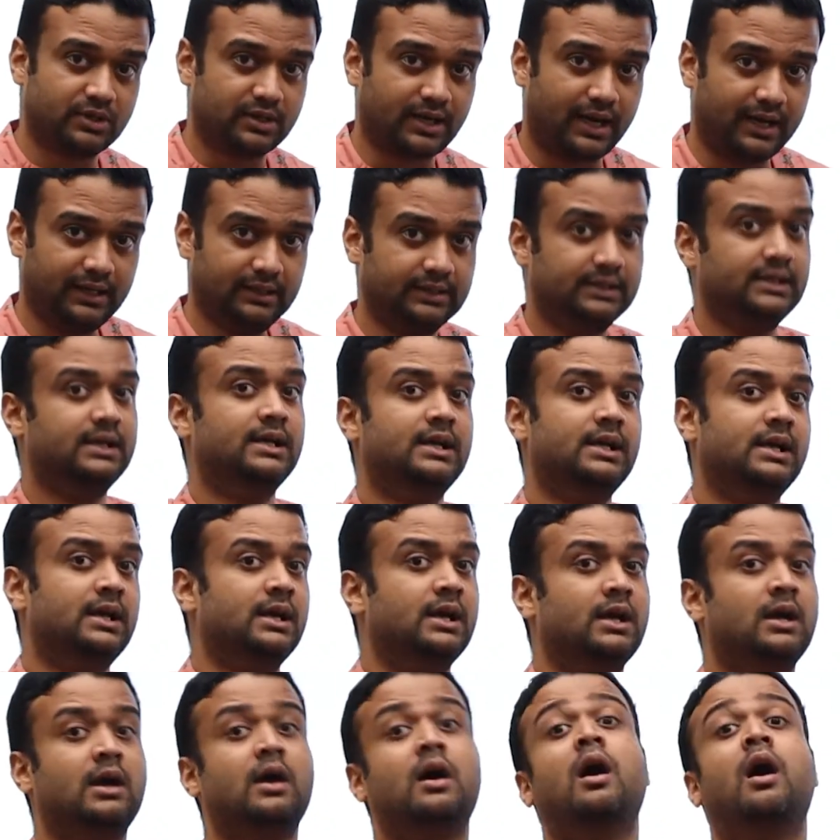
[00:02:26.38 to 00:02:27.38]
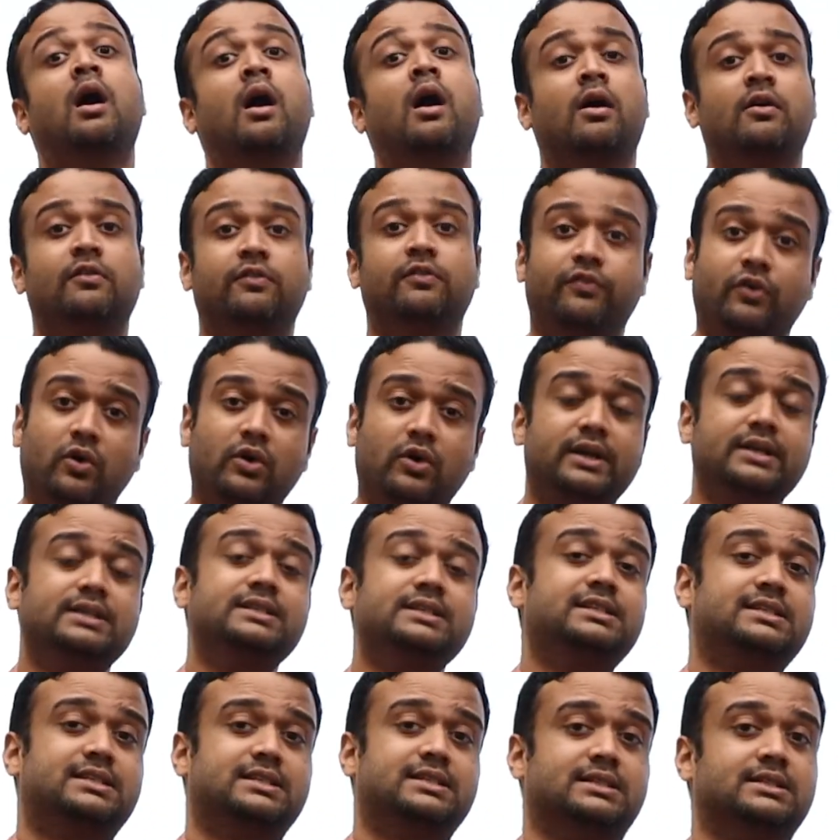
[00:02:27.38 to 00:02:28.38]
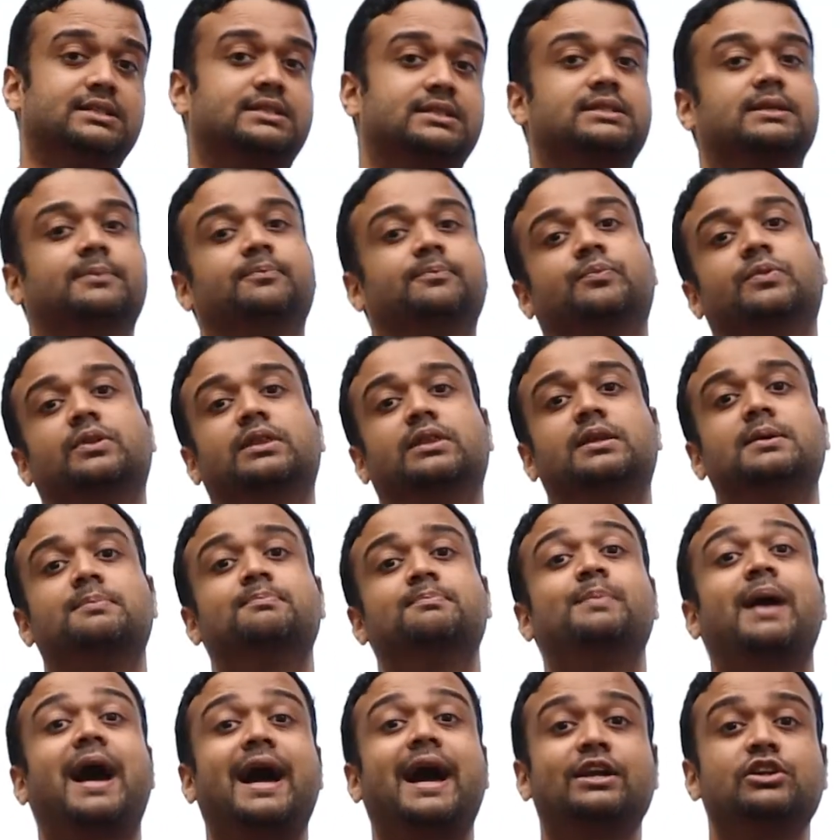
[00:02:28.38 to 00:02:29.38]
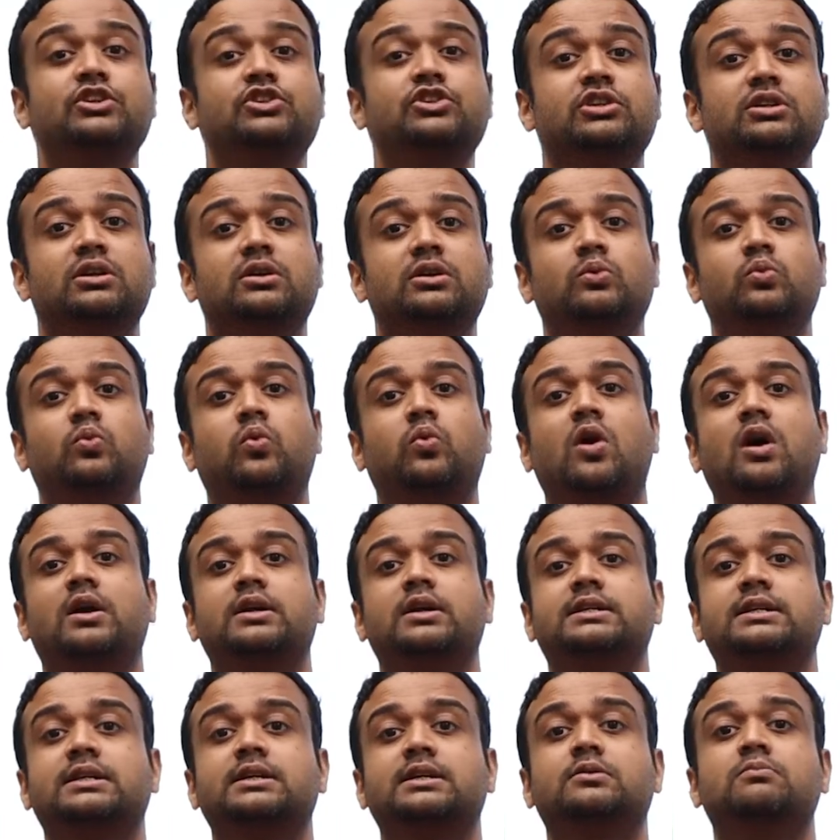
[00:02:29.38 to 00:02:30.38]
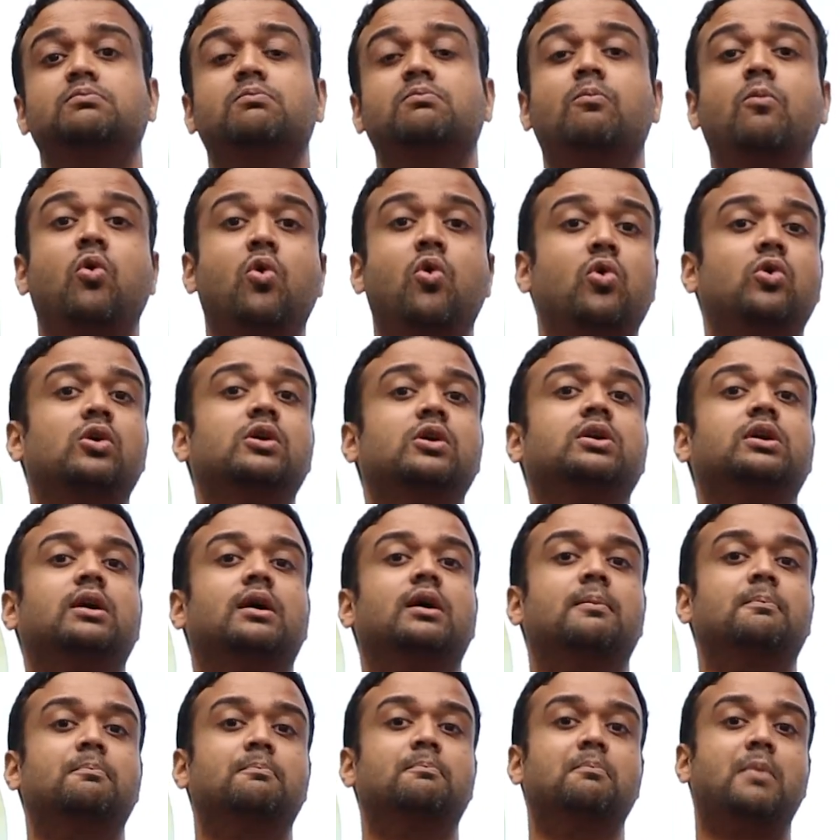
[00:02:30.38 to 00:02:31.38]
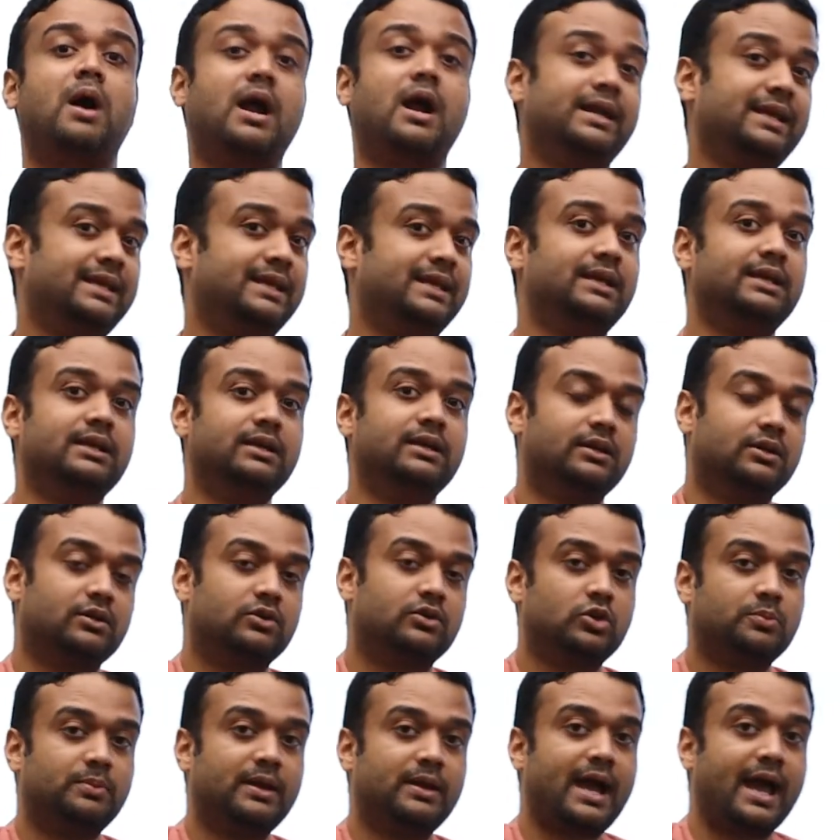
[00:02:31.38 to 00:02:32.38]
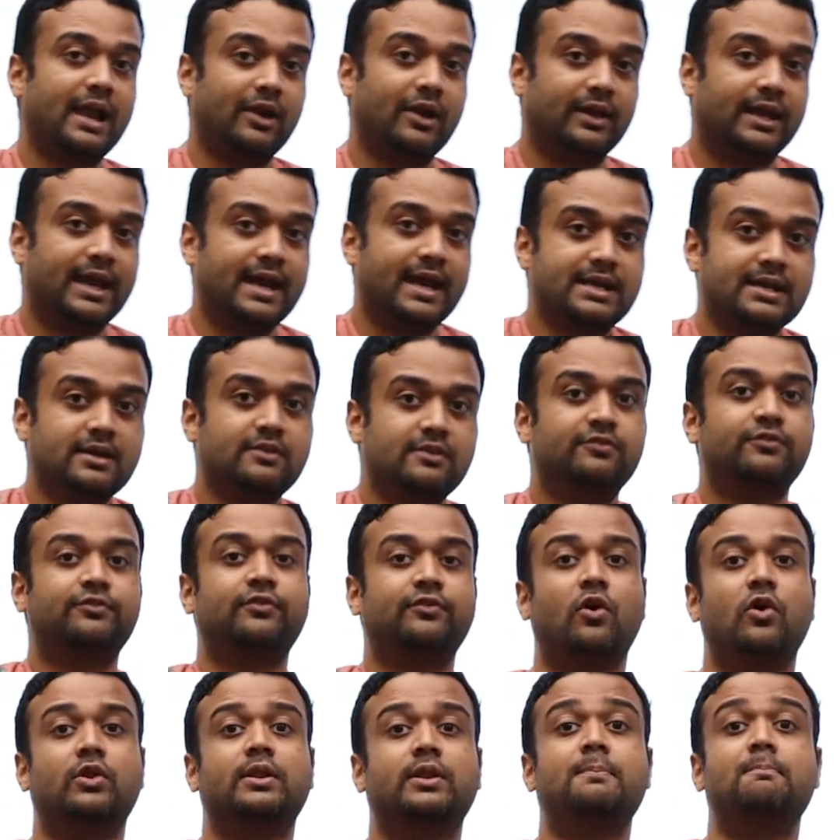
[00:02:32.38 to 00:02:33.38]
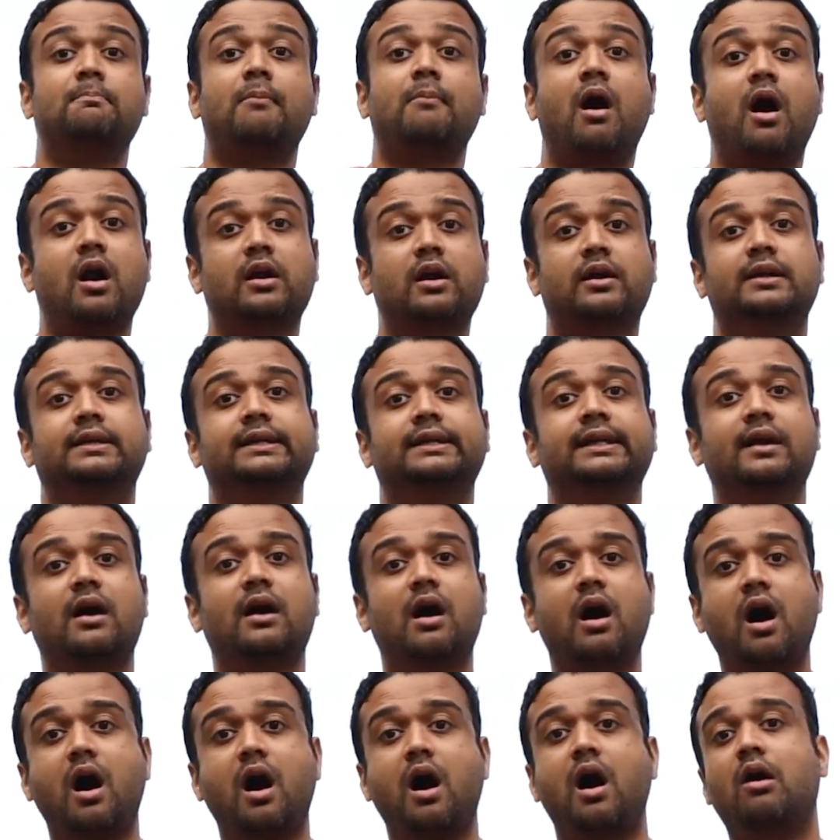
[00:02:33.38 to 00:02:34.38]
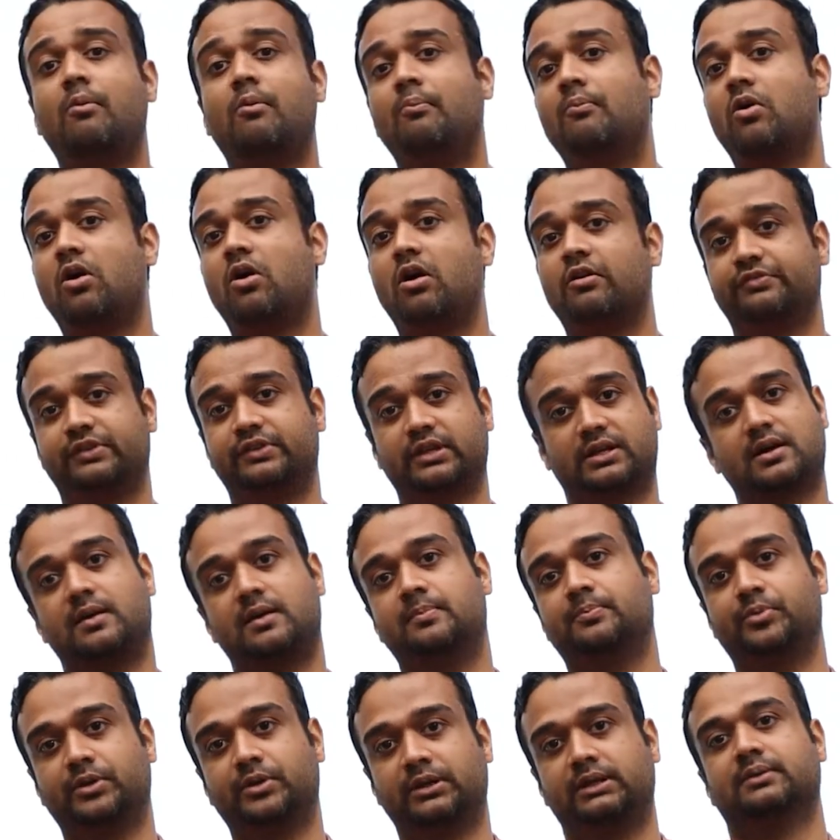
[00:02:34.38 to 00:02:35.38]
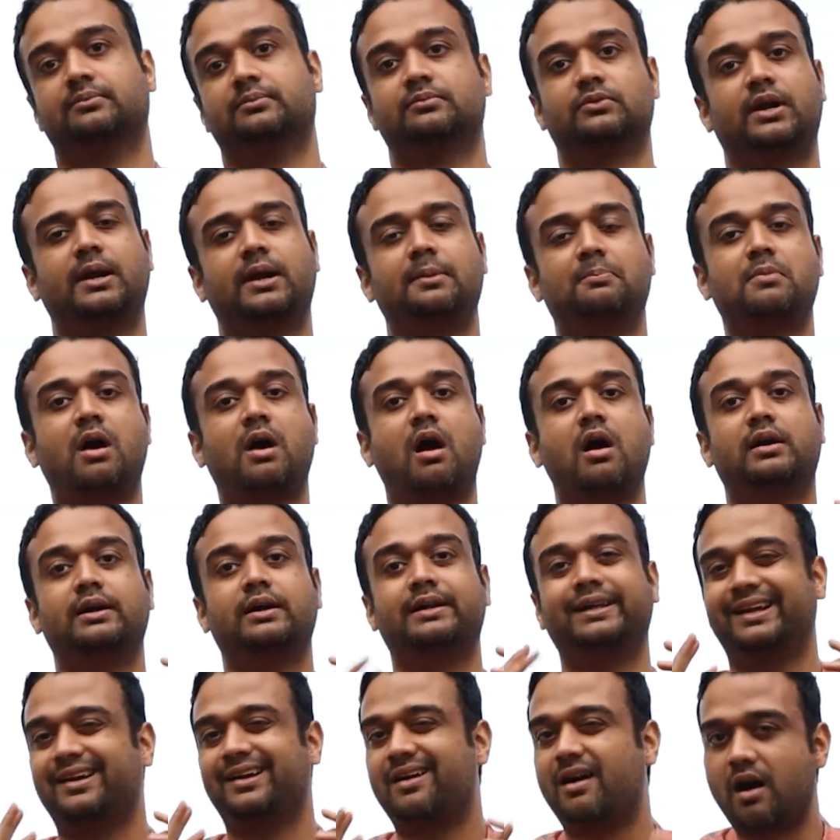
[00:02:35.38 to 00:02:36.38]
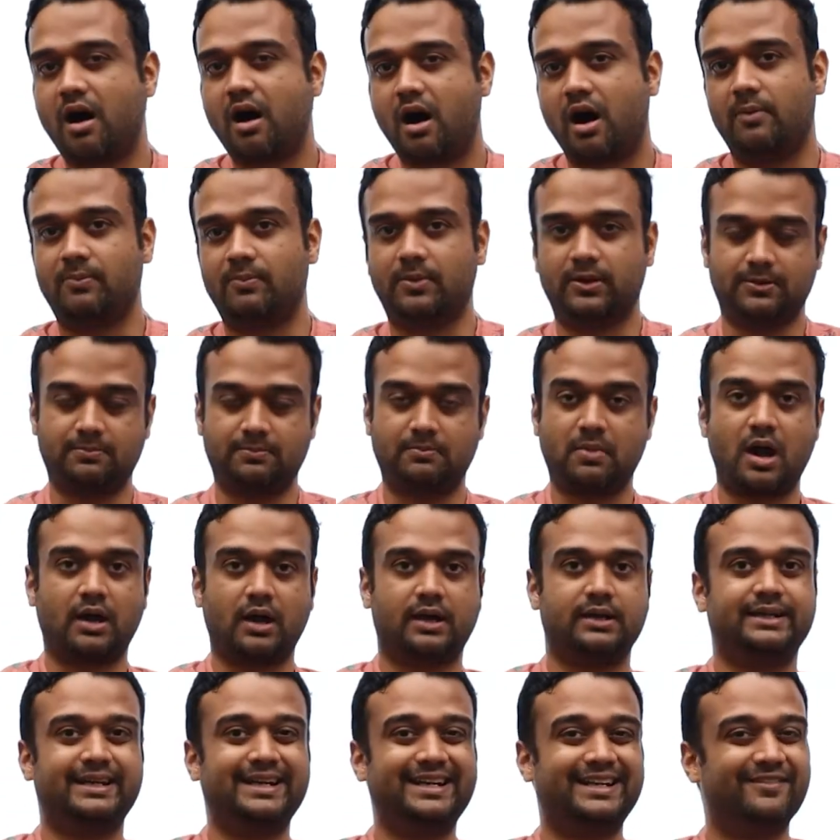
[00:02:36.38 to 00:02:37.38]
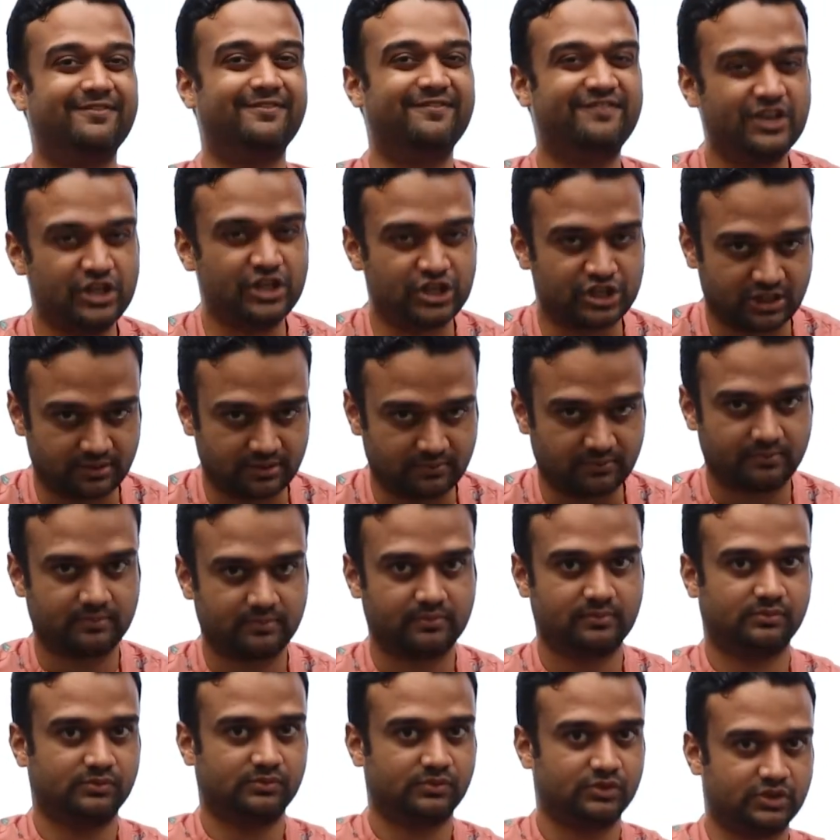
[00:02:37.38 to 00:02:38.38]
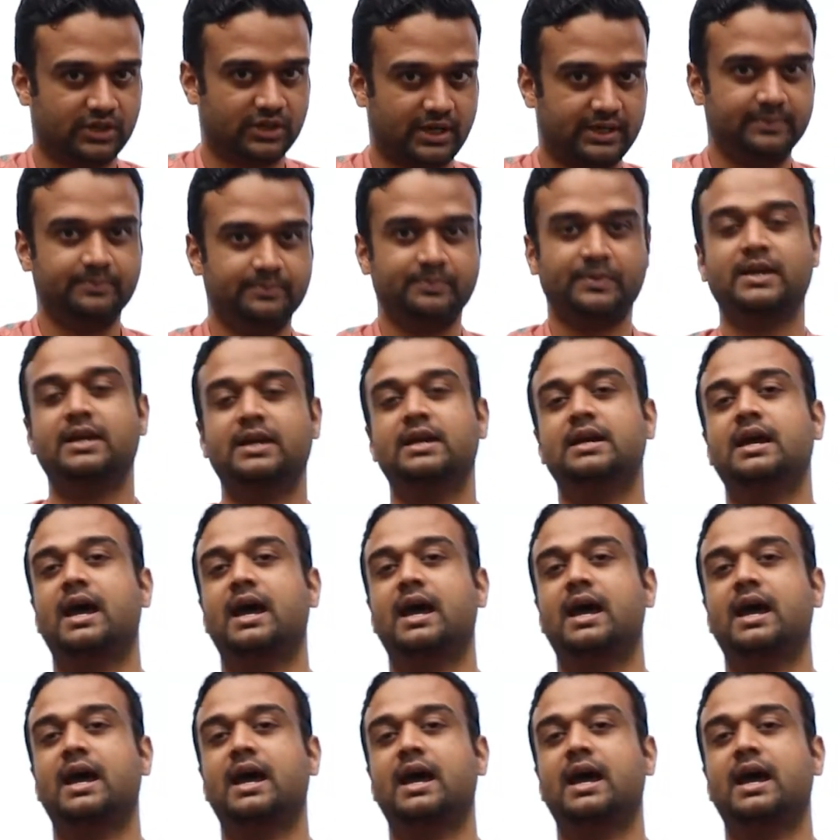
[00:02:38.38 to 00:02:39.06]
right? For instance, the manager wanted more money to be allocated for the marketing arm of the company, right? Marketing arm or the marketing division, right?